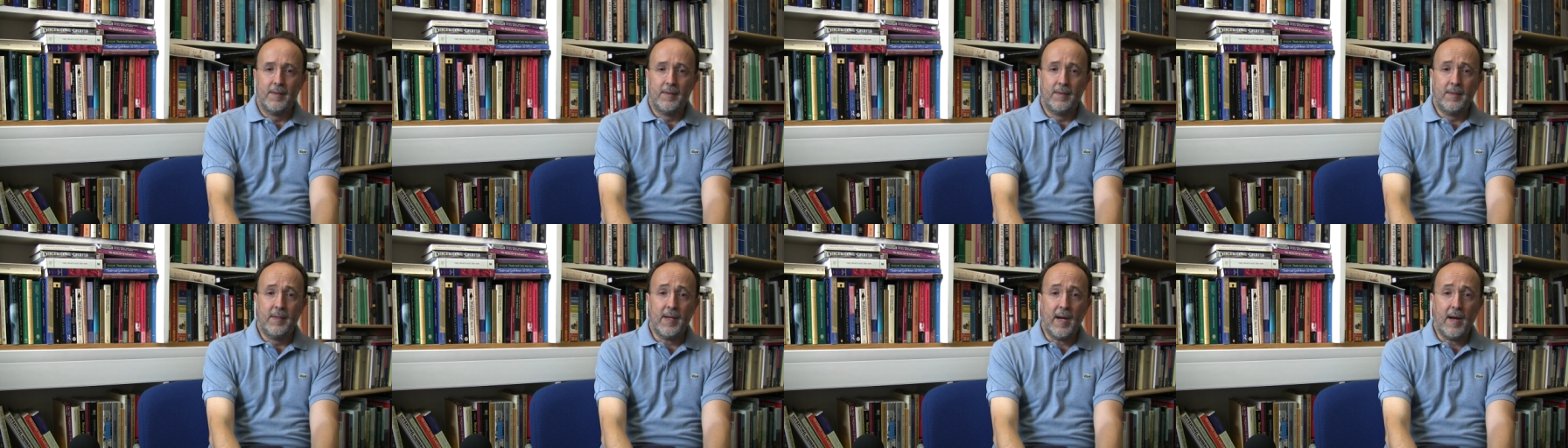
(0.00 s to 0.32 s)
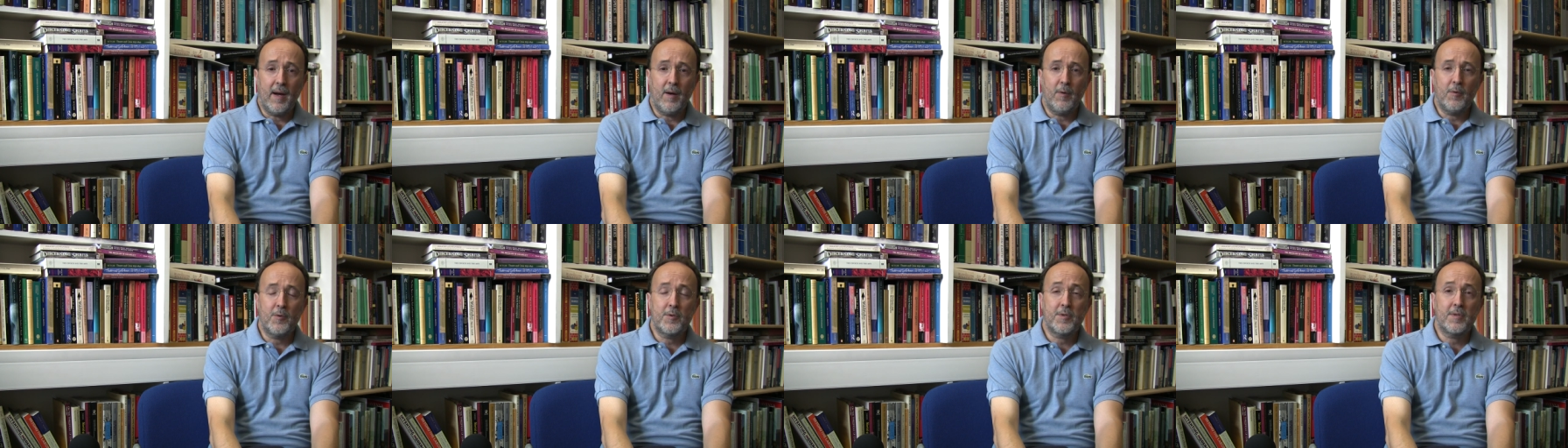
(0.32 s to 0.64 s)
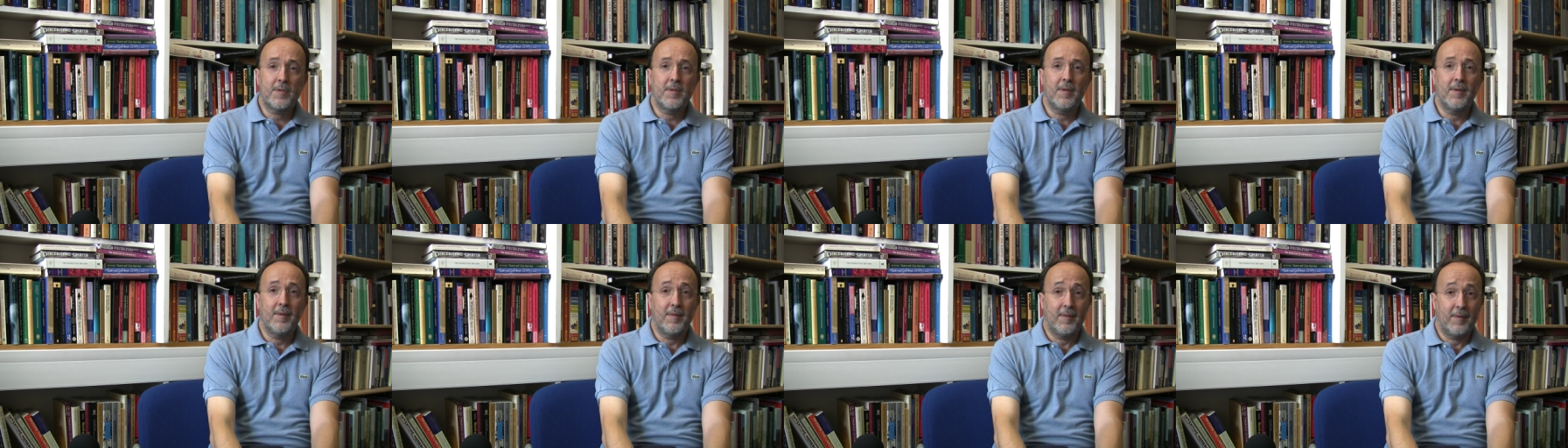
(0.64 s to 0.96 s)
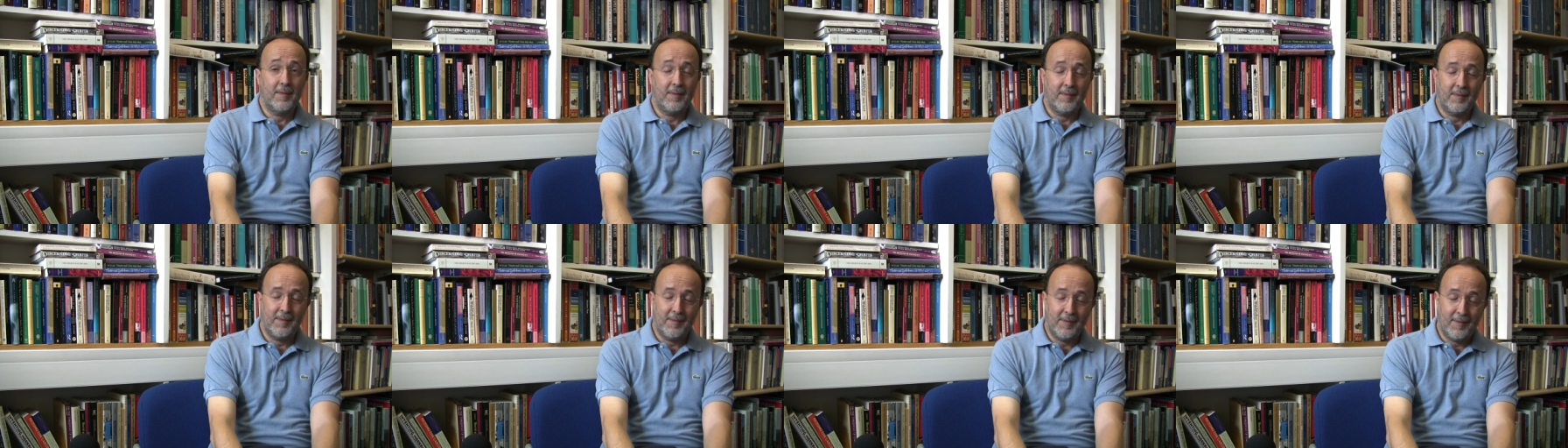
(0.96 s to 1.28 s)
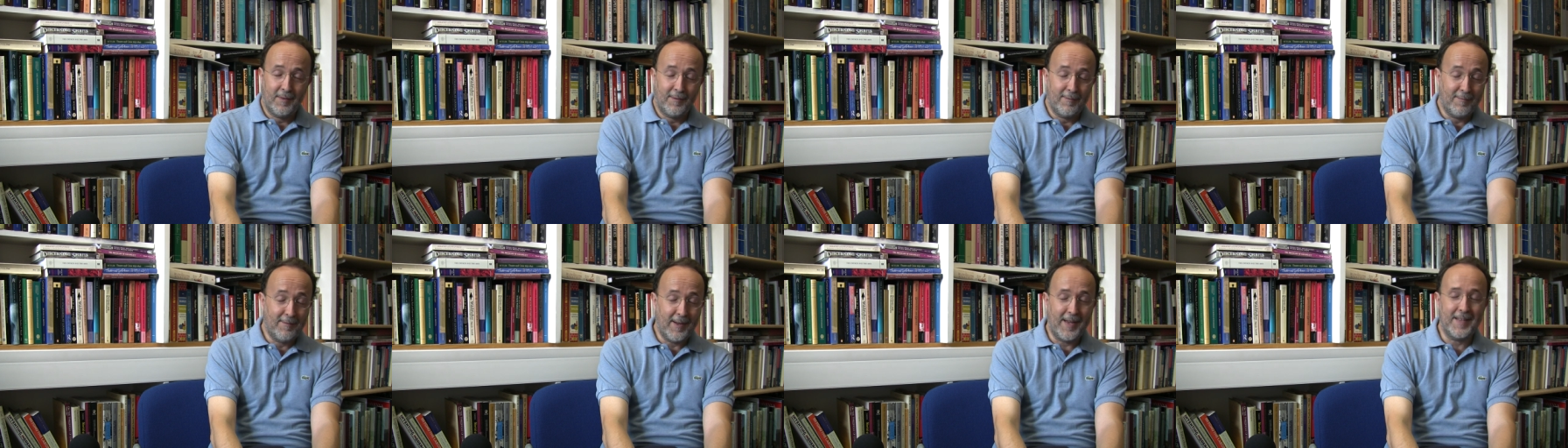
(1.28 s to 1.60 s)
Gauss,
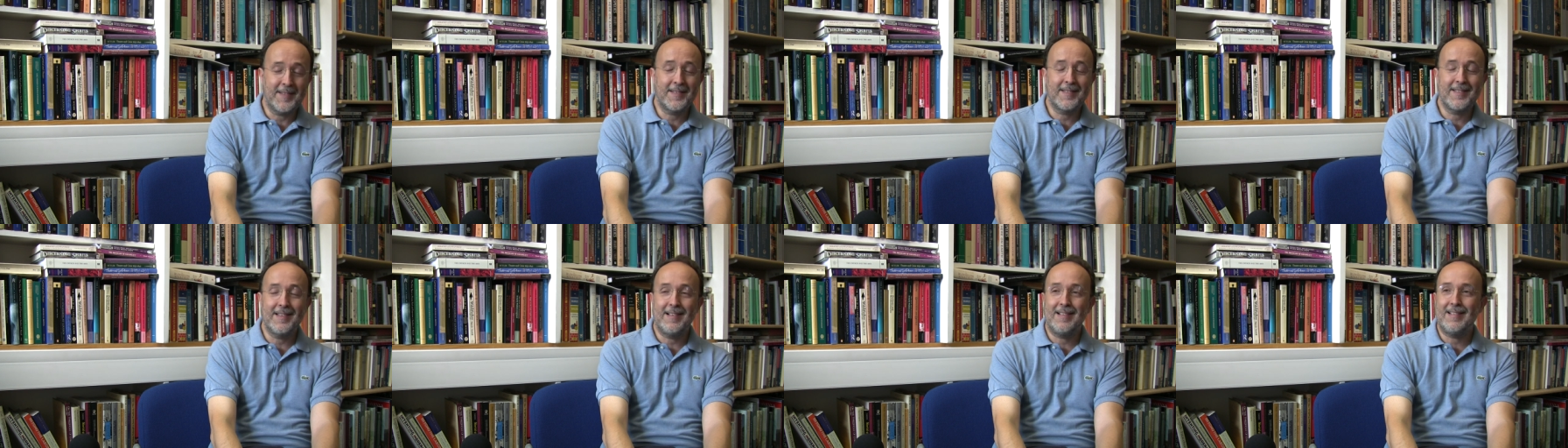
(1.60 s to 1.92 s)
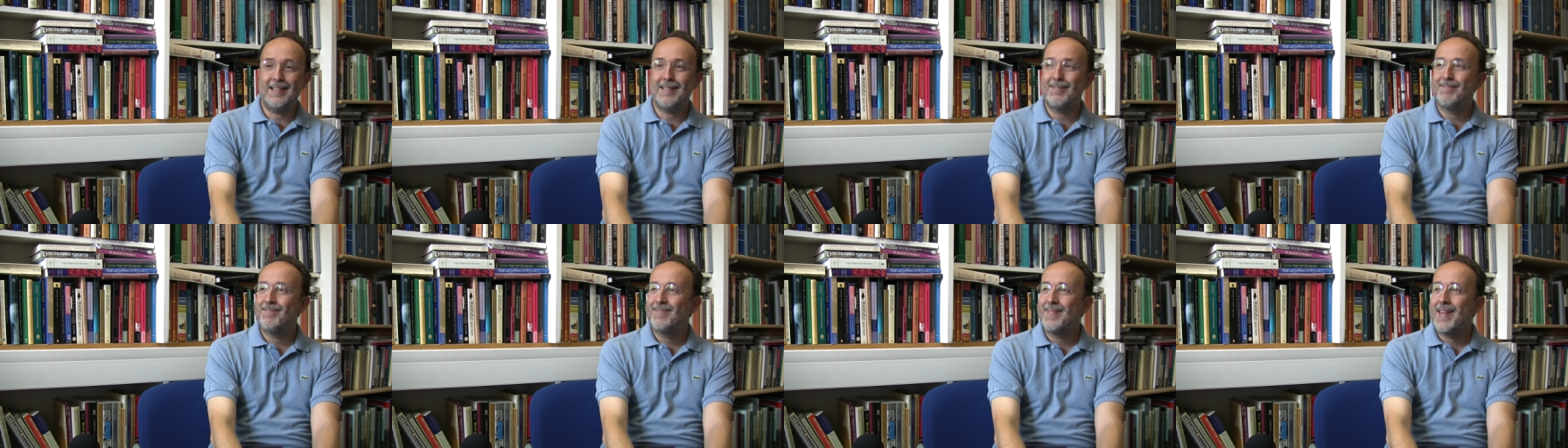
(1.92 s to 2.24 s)
Wessel,